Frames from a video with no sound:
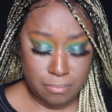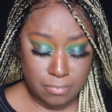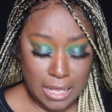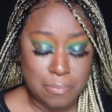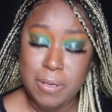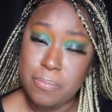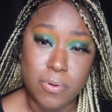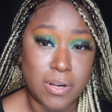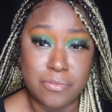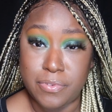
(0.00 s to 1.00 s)
like
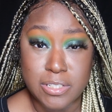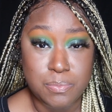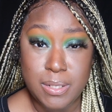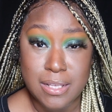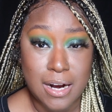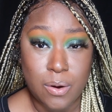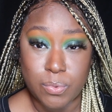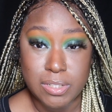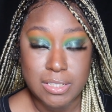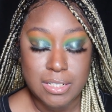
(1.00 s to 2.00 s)
people convinced me that I
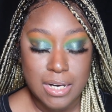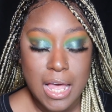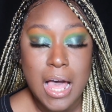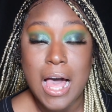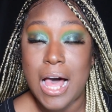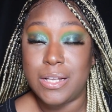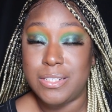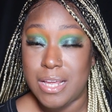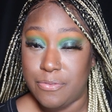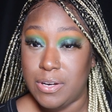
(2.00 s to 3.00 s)
would, I'll
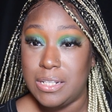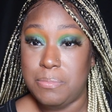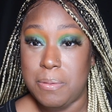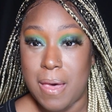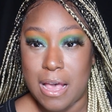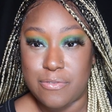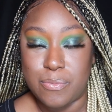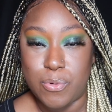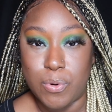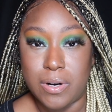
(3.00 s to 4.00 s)
definitely be back
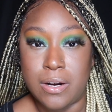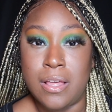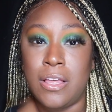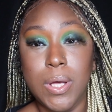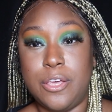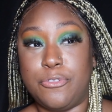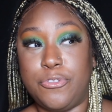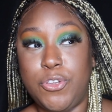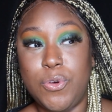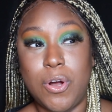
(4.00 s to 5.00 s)
for more. Now,
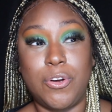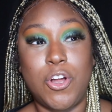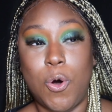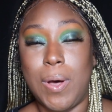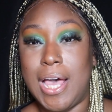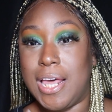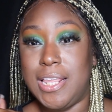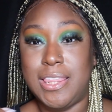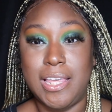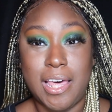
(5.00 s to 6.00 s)
if you don't know
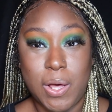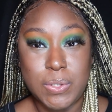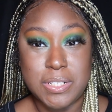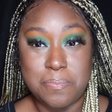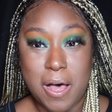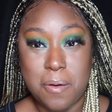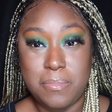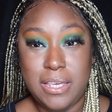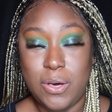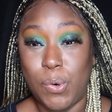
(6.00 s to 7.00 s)
anything else about
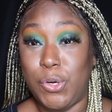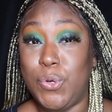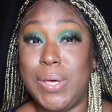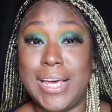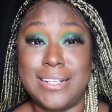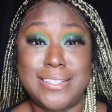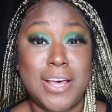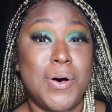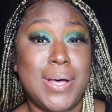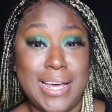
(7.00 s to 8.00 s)
me, or you can't
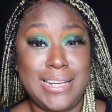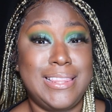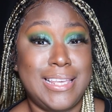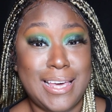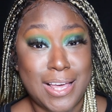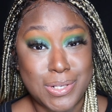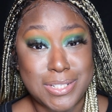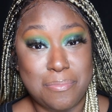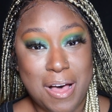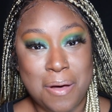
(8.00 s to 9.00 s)
tell anything
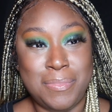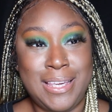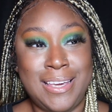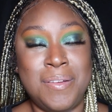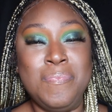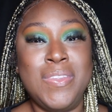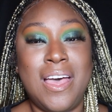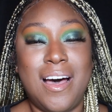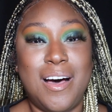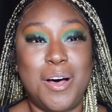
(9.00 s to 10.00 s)
else about me
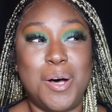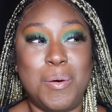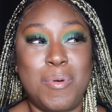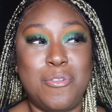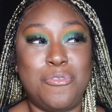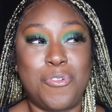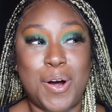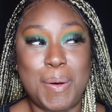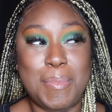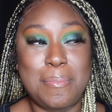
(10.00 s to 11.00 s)

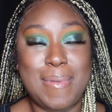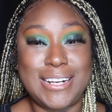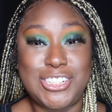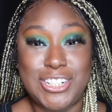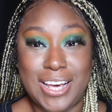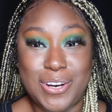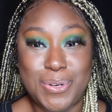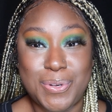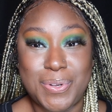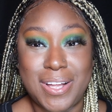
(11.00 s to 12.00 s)
from my
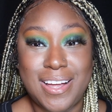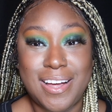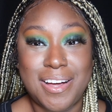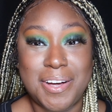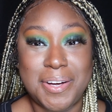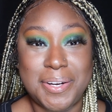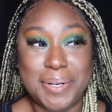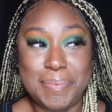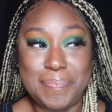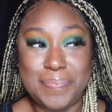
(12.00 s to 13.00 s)
channel,
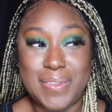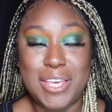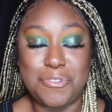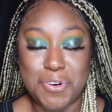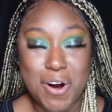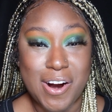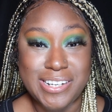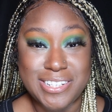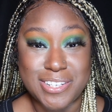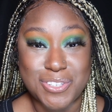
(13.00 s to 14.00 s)
if you're
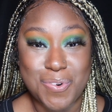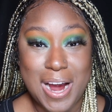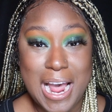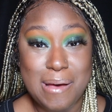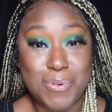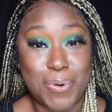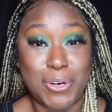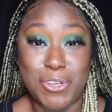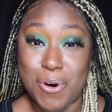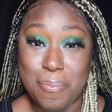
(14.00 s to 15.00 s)
already subscribed
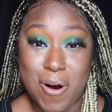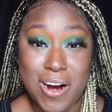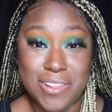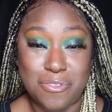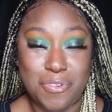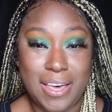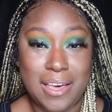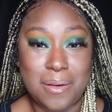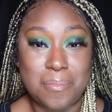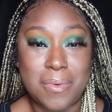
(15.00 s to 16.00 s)
or you're a part of the
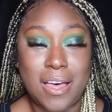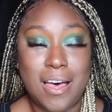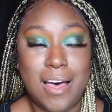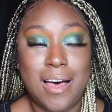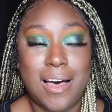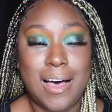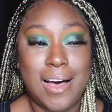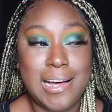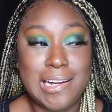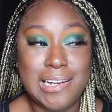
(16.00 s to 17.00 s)
fam,
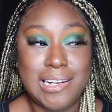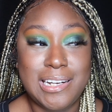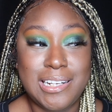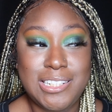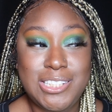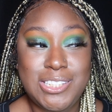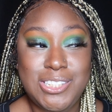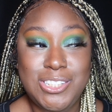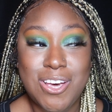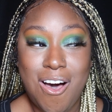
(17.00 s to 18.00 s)

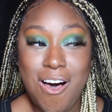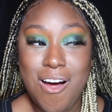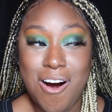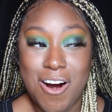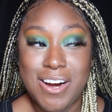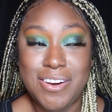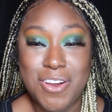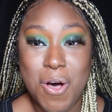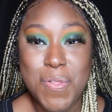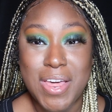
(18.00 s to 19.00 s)
y'all already
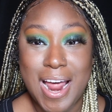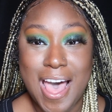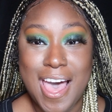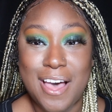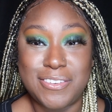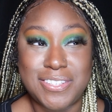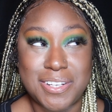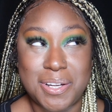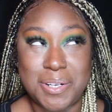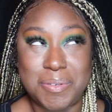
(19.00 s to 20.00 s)
know that I have
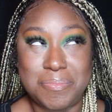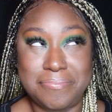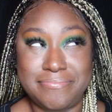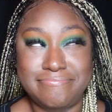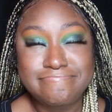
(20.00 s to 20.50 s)
some